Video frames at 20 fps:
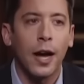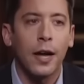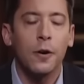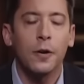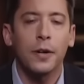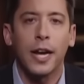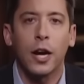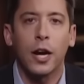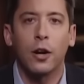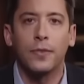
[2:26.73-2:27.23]

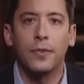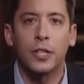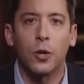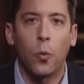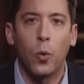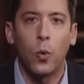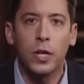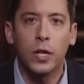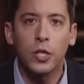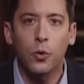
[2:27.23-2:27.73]
if it's a
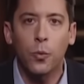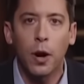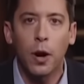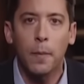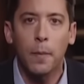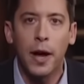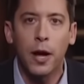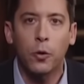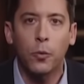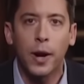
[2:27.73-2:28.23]
1 square
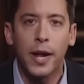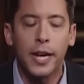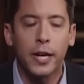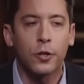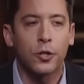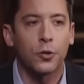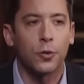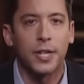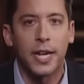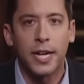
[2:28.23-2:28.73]
mile
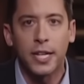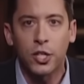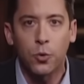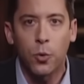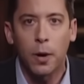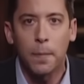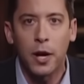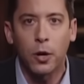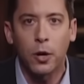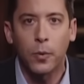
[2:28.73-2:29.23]
radius or a 10
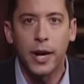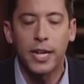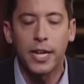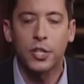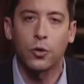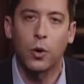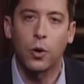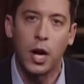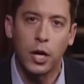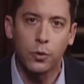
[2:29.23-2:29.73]
square mile radius
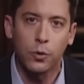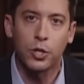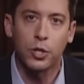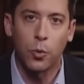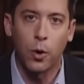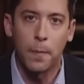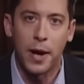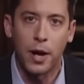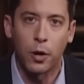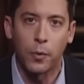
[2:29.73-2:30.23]
or a 100
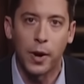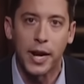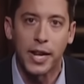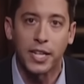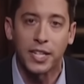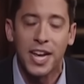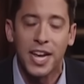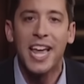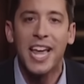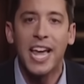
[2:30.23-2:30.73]
square mile
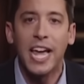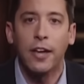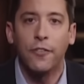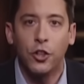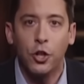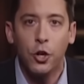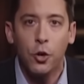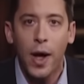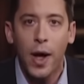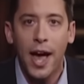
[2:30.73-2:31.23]
radius. If
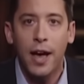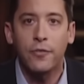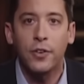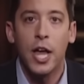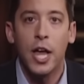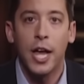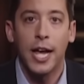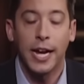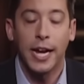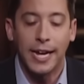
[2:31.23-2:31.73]
you have
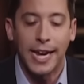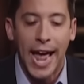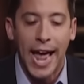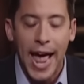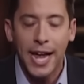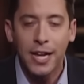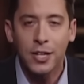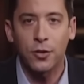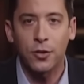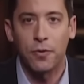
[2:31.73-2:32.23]

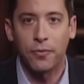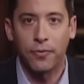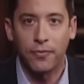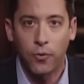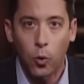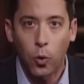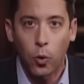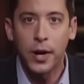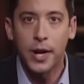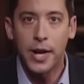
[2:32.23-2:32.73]
gangs of
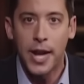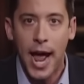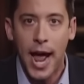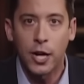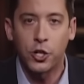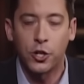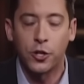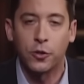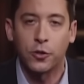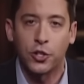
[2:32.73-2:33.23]
foreign
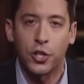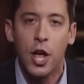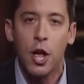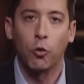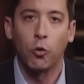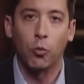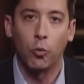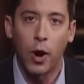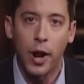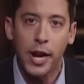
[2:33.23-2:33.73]
nationals
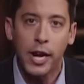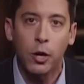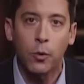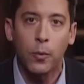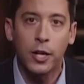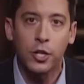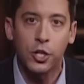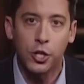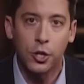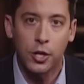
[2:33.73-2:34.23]
running
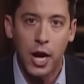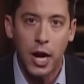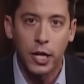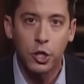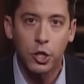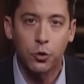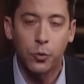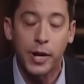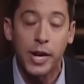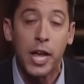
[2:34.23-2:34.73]
around your
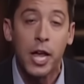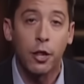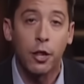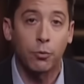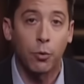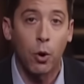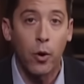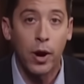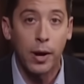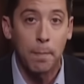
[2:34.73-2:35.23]
country,
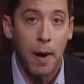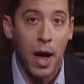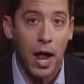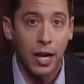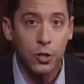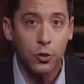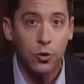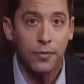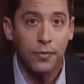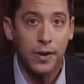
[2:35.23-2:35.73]
throwing
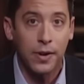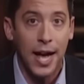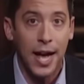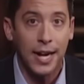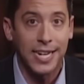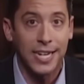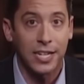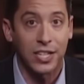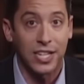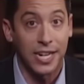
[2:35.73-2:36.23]
Molotov
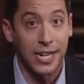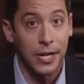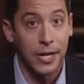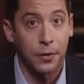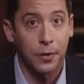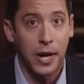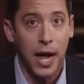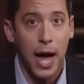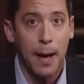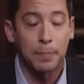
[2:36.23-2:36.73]
cocktails to
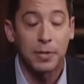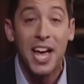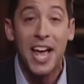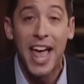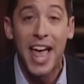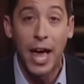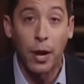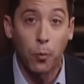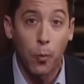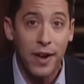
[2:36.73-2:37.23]
kill cops
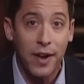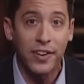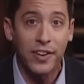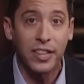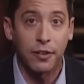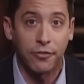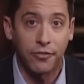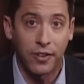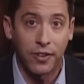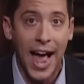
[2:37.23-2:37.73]
and waving
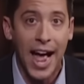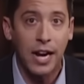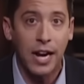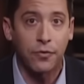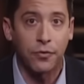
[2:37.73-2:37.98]
the flag